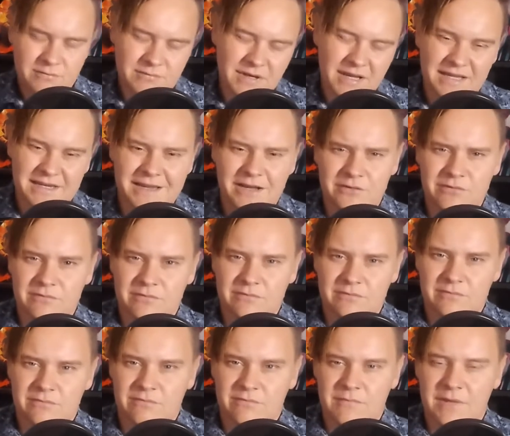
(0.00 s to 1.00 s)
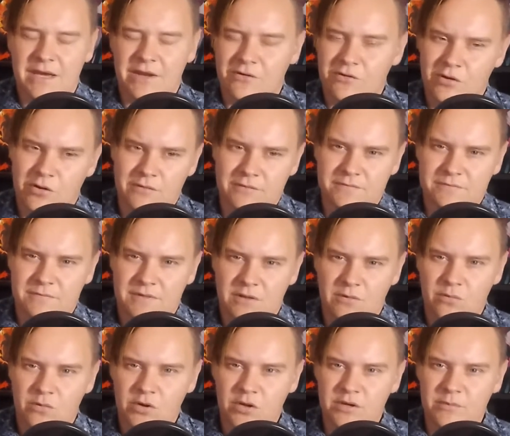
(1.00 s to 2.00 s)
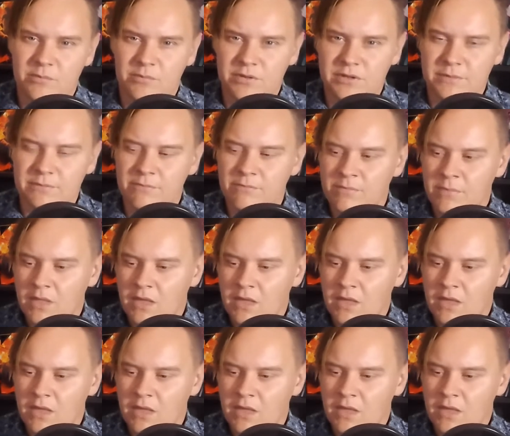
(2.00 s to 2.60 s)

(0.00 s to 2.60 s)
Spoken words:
I don't know if they would, but